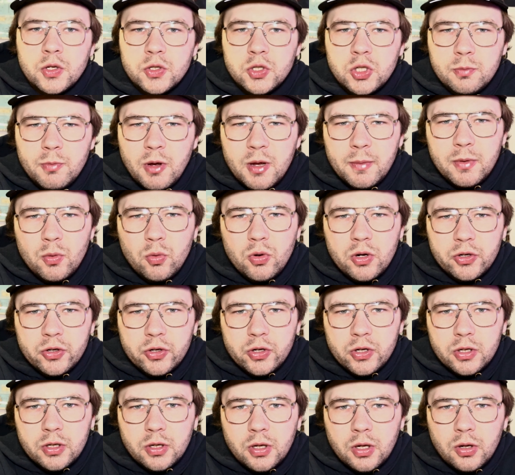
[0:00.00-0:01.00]
So you might be
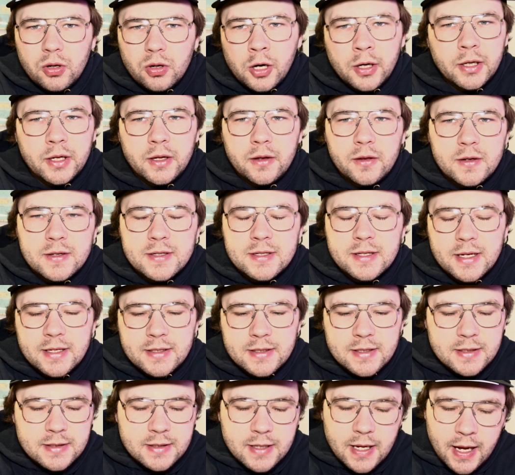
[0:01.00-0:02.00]
wondering, are any of these
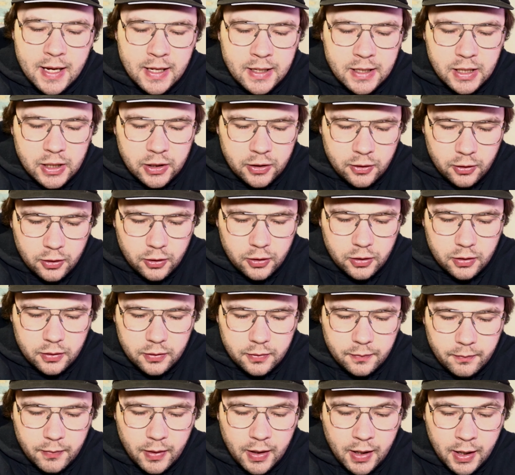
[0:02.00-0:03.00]
lenses any good?
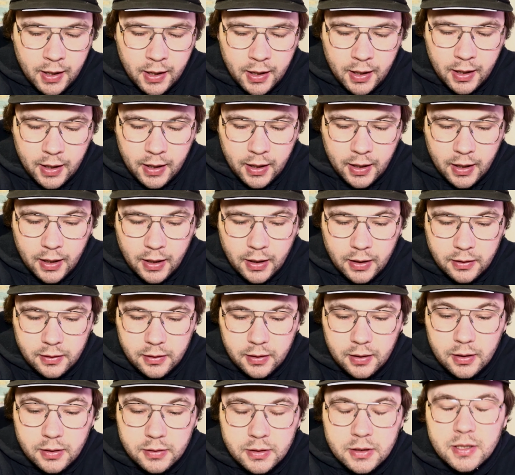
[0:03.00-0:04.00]
And
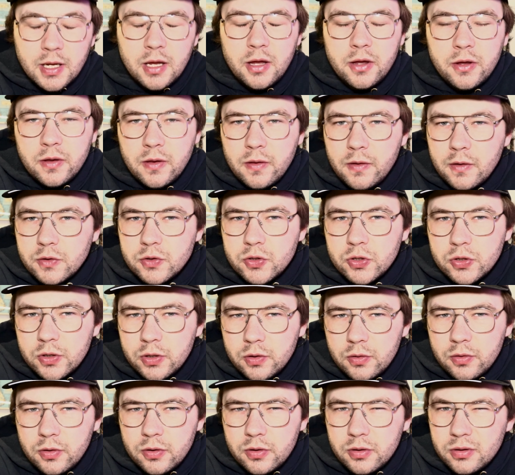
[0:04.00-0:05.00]
to tell you the
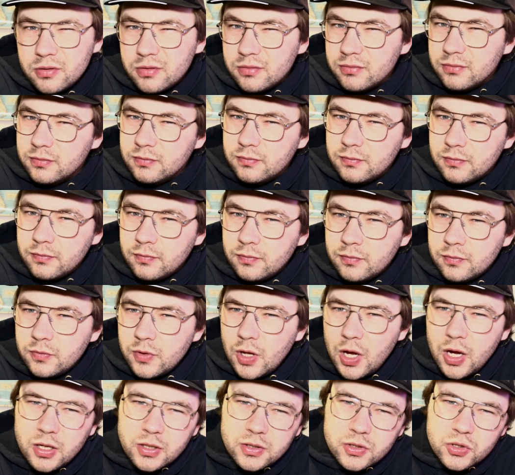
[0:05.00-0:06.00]
truth,
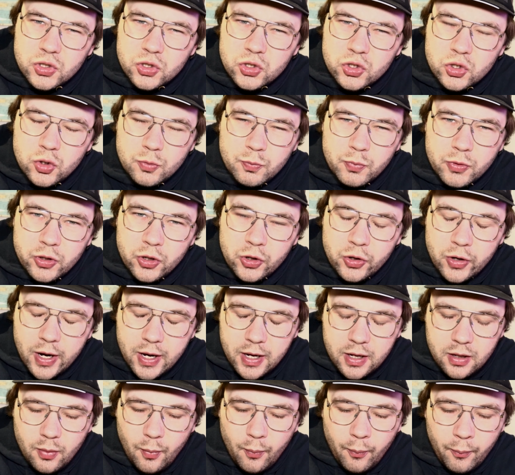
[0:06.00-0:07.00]
not super
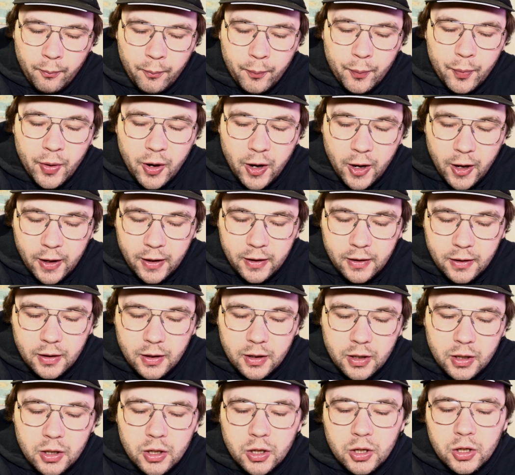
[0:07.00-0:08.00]
great, but
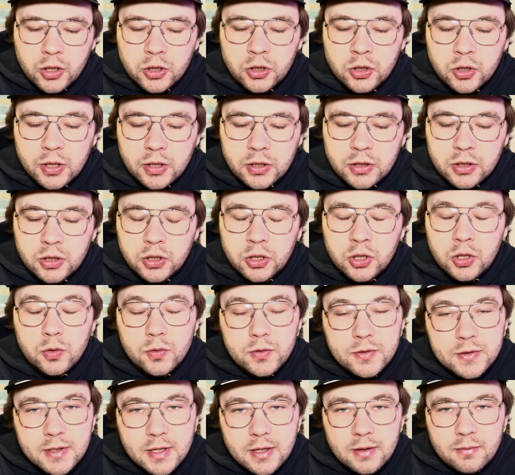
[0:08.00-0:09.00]
you can
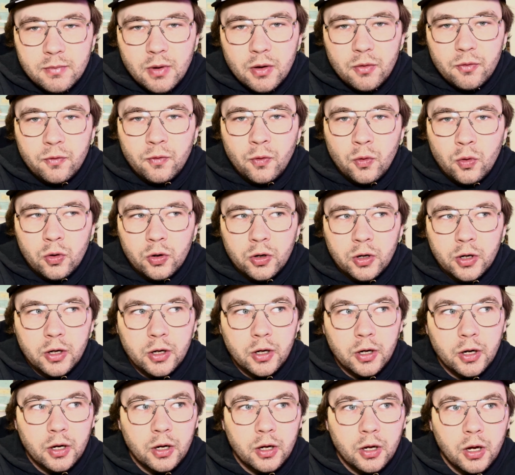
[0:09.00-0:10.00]
use them
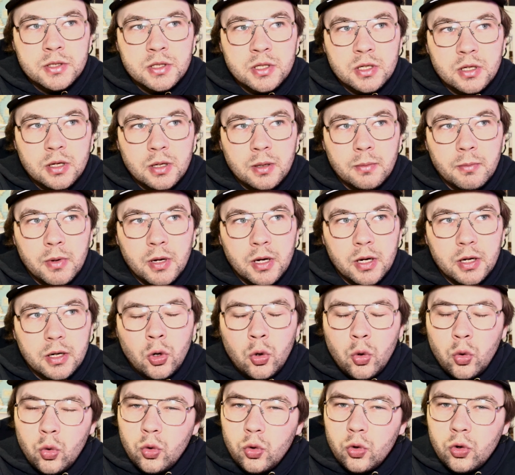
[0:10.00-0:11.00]
for some
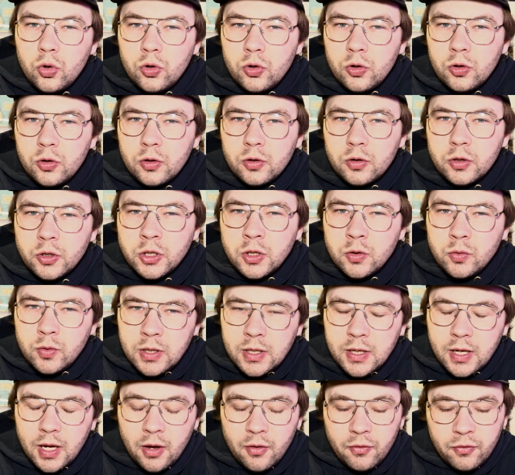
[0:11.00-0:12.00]
cool,
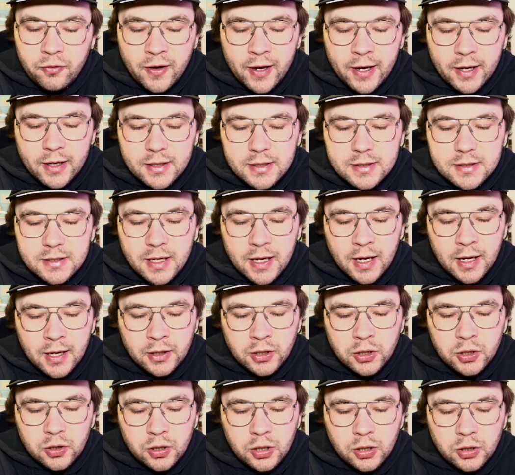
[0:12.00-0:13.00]
unique effects,
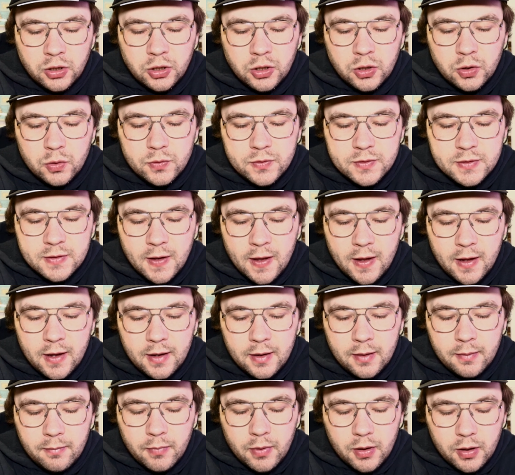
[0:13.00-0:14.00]
and you can use
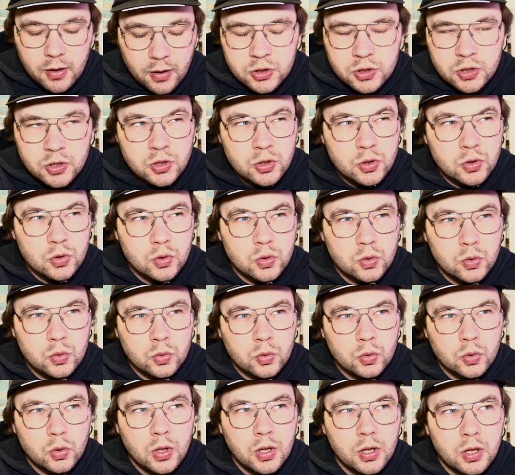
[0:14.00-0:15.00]
them
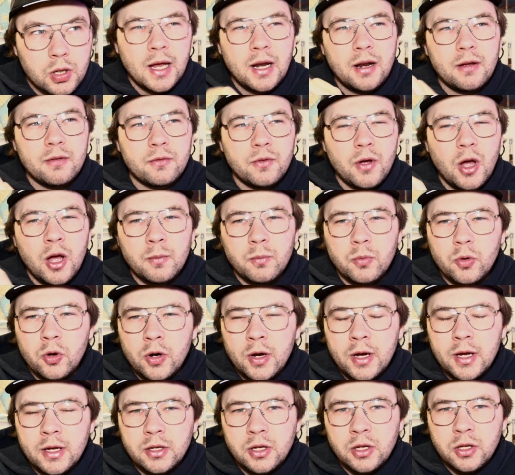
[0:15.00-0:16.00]
to kind of
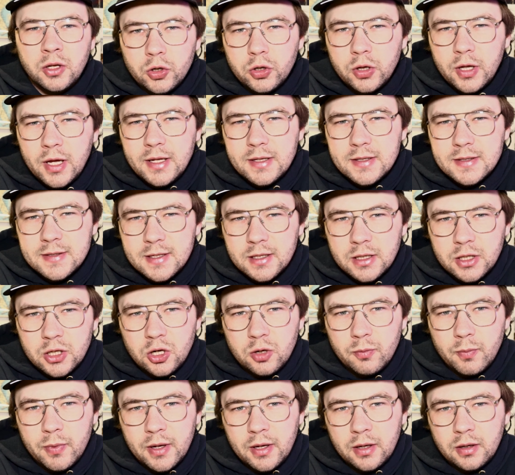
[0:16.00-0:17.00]
upgrade your lens a
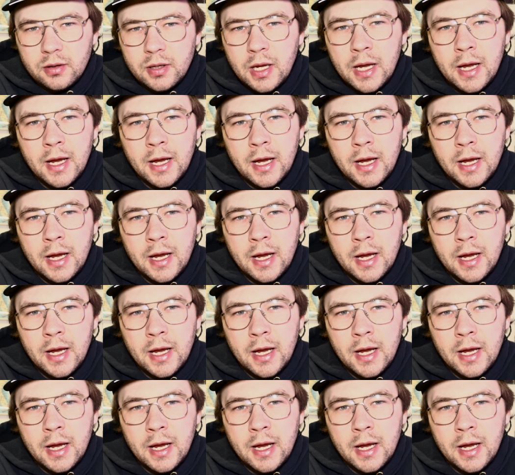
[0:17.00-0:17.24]
little bit.